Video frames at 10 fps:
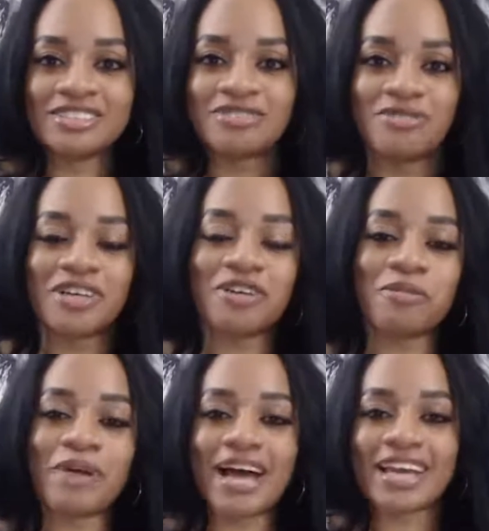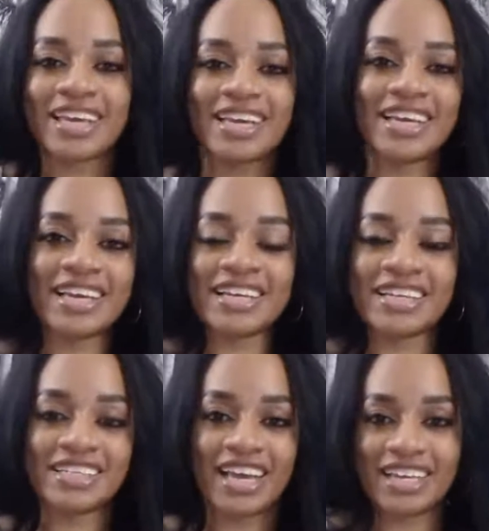wiggle back
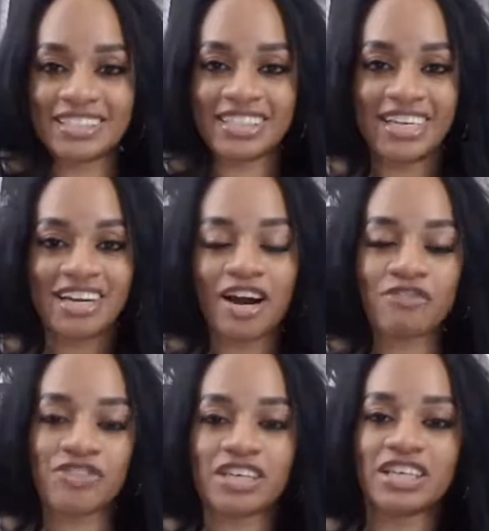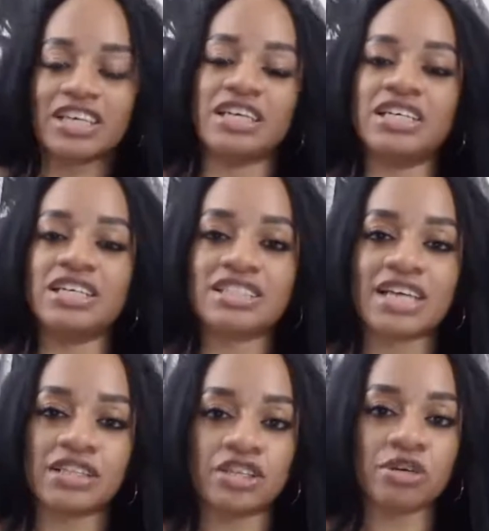in and get comfy again
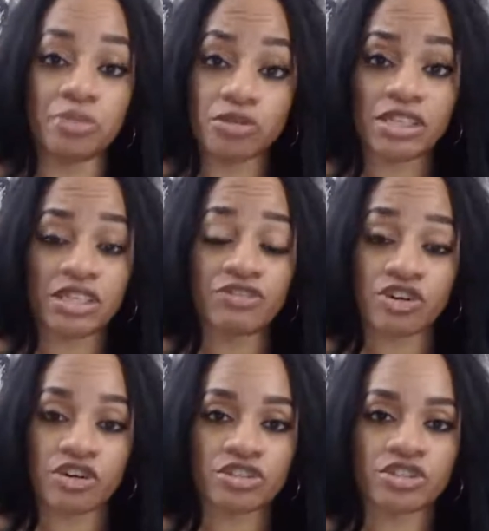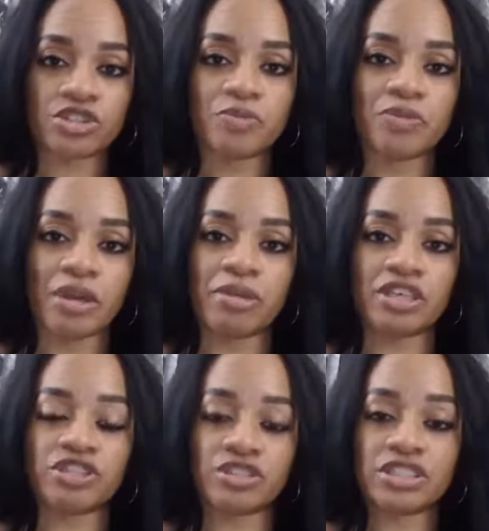inside the community first and make
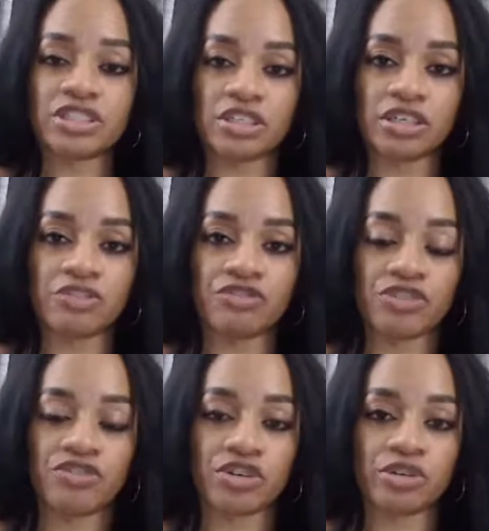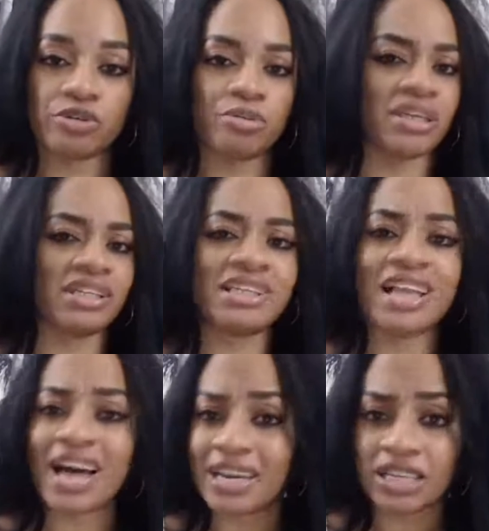sure it's still a good fit for you. But a
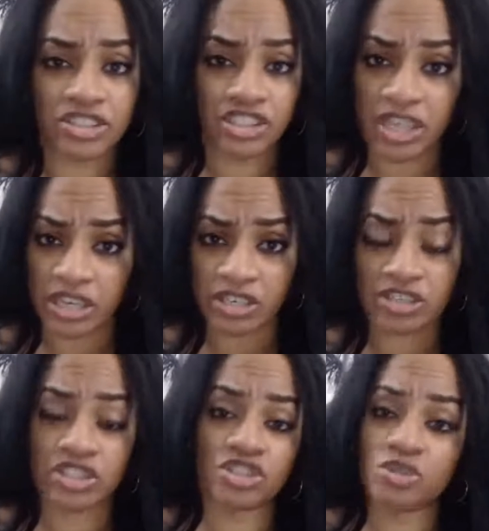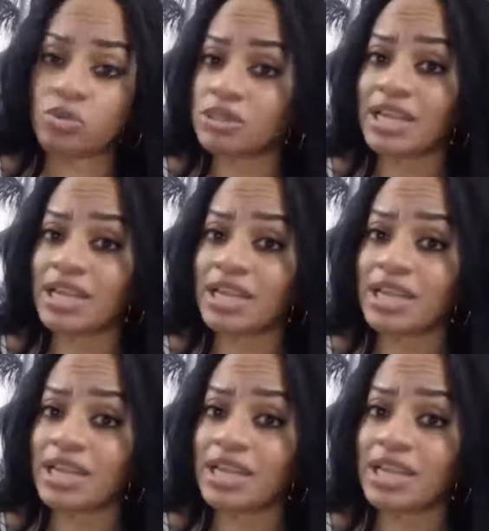lot has changed since you were last
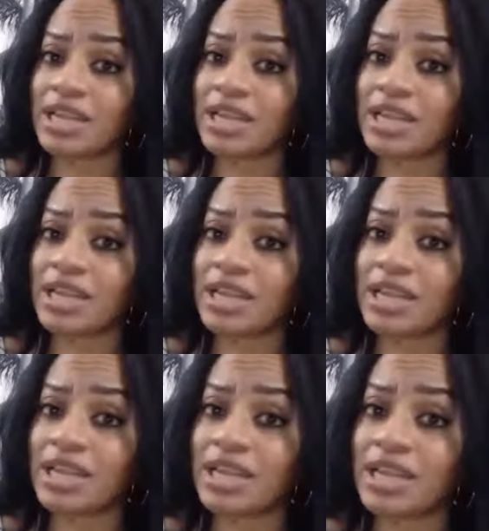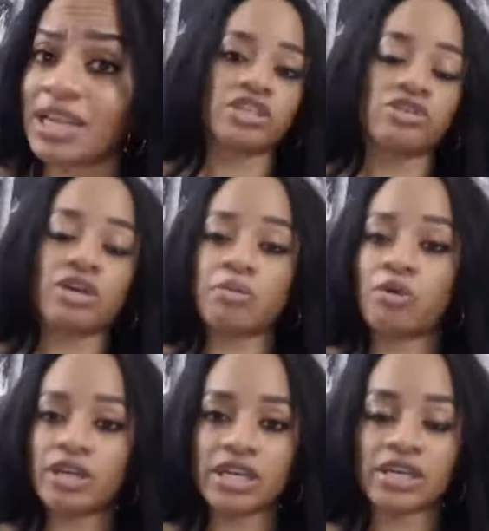here. So make sure that you come
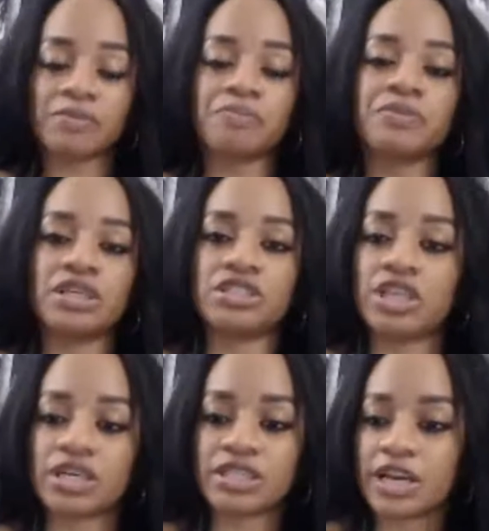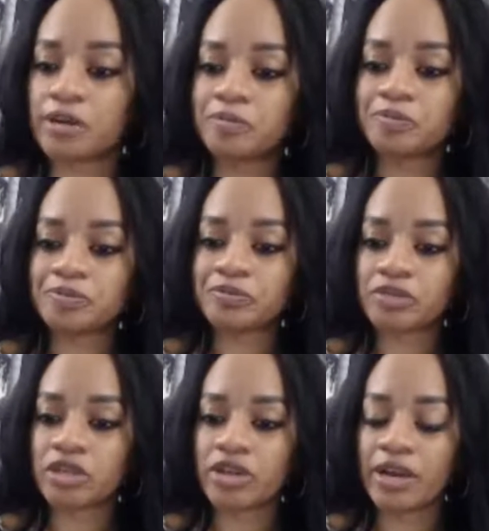on in and check us out.
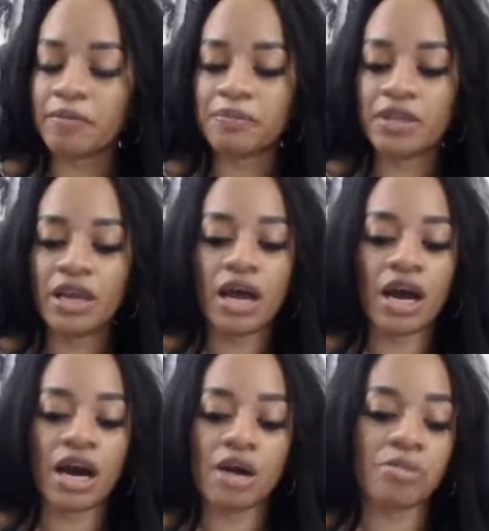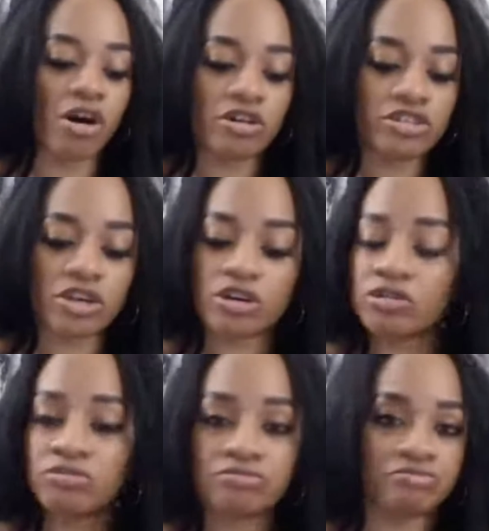Okay.
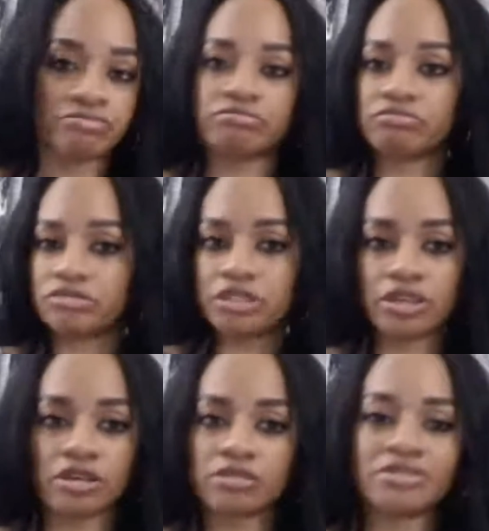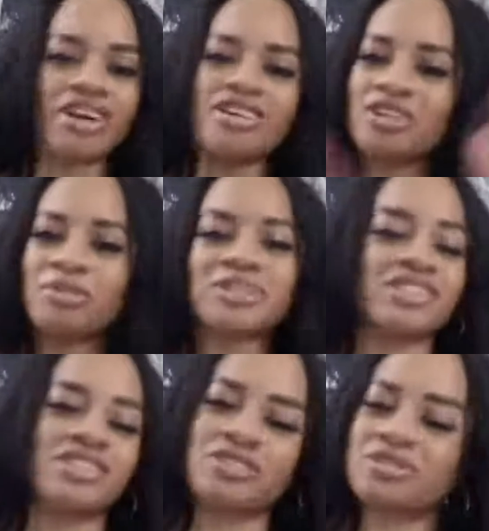Also, y'all know what to
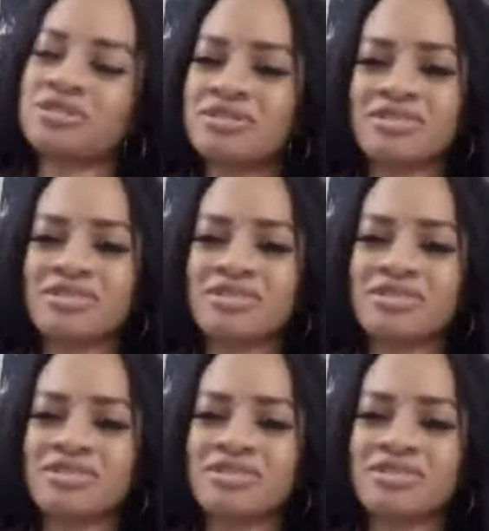do.